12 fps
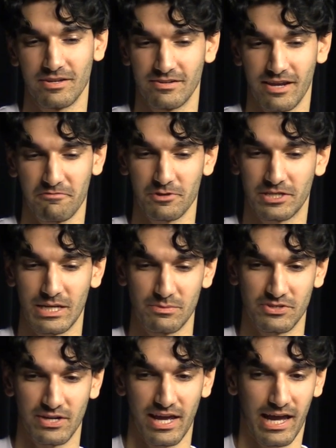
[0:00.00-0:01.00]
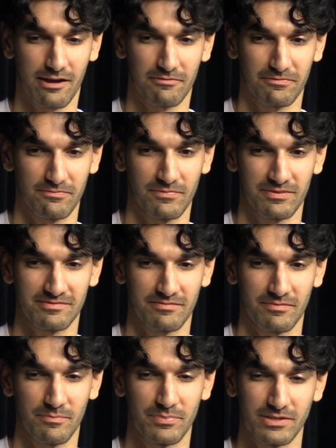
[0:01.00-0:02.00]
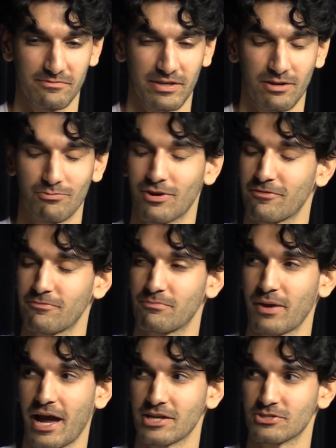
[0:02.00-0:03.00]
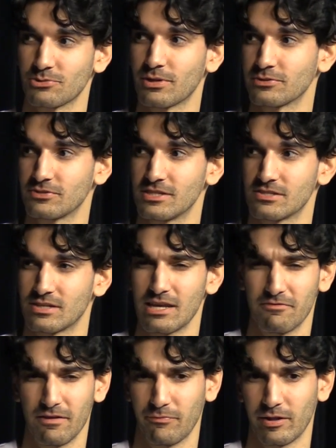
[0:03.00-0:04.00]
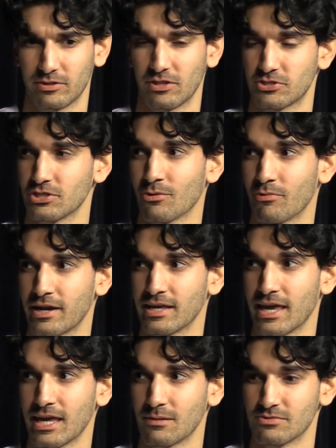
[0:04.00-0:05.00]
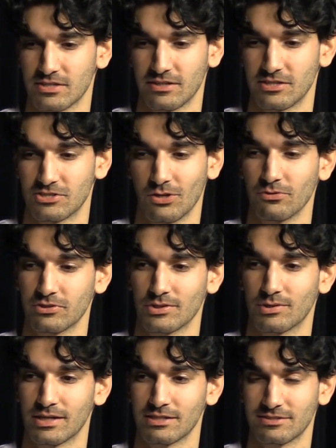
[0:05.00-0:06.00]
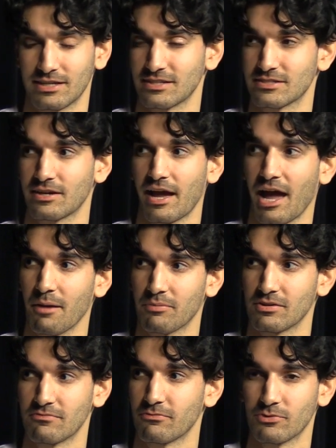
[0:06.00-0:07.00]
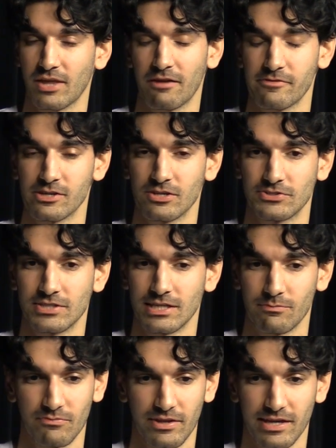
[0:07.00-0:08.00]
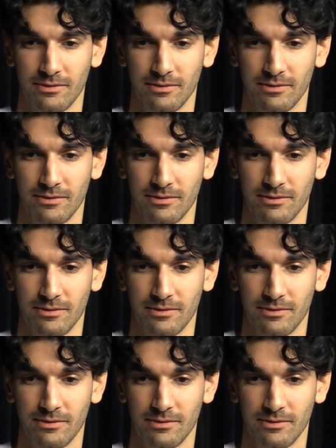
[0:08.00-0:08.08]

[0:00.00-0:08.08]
I mean, every team's gonna have a bit of like a rough patch throughout the season. Even if like they're still winning games and they just don't look the greatest, like that's gonna happen with every good team.